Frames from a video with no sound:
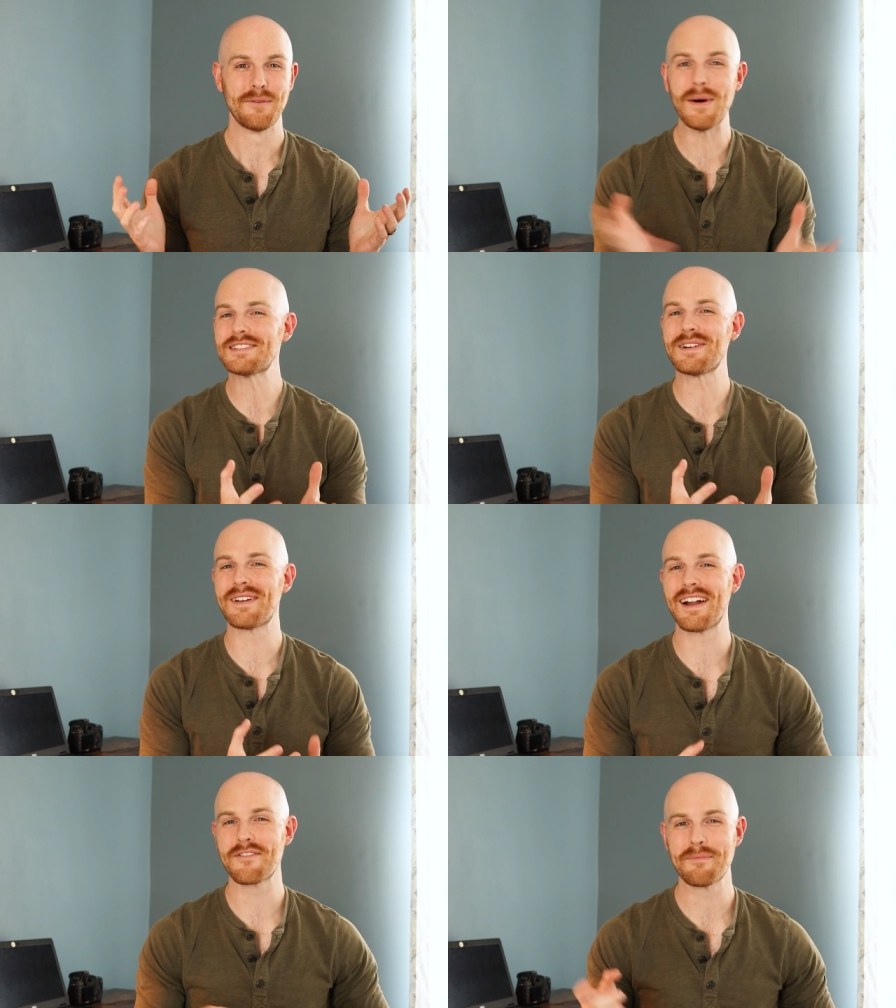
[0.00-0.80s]
What's
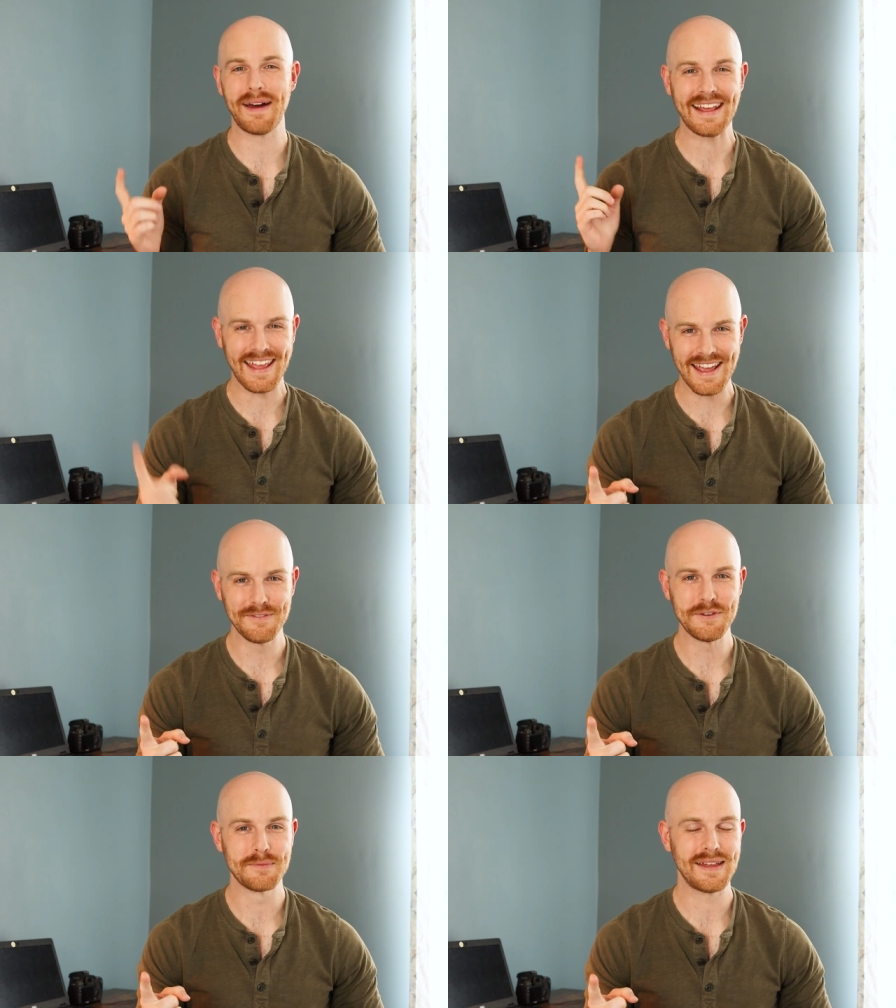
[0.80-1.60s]
going on, everybody?
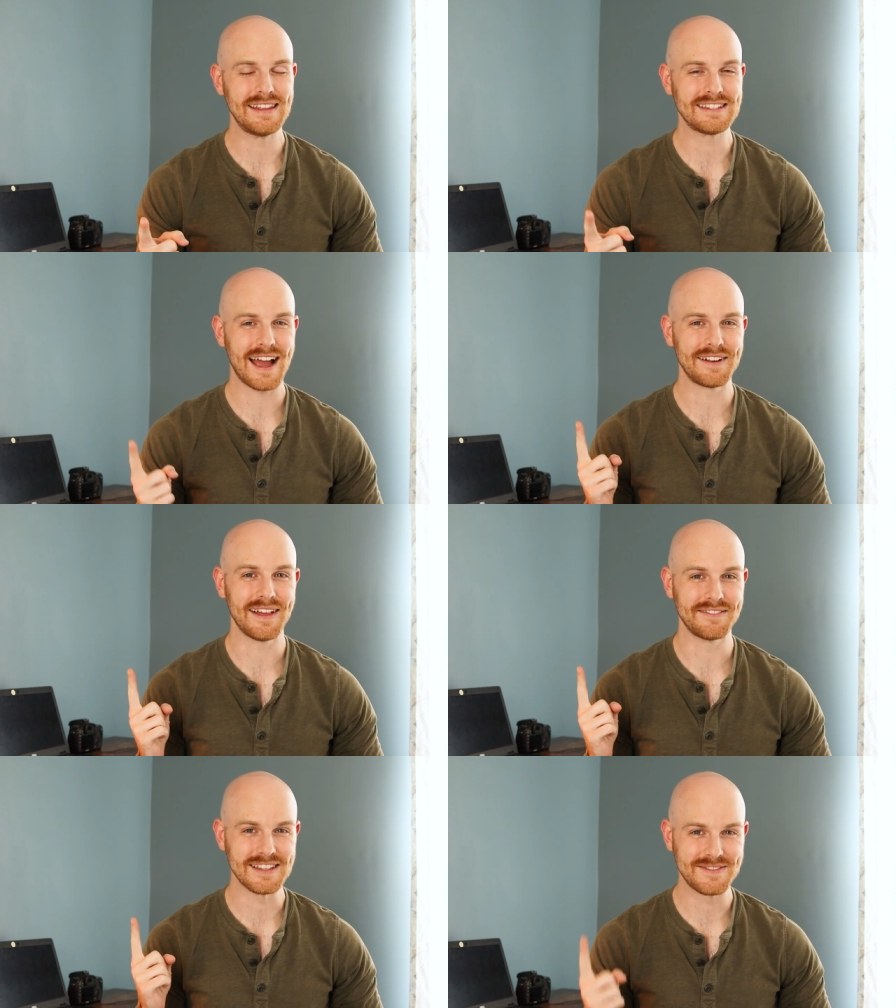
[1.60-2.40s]
If you read the
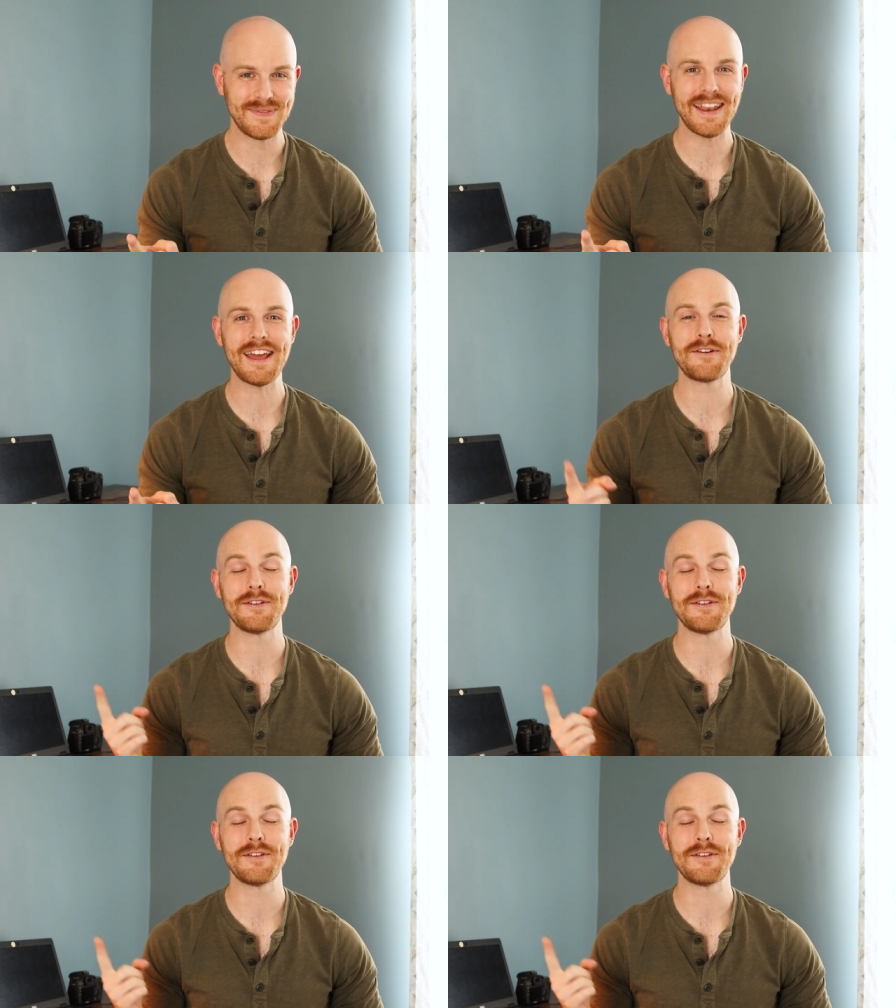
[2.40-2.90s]
title of this video,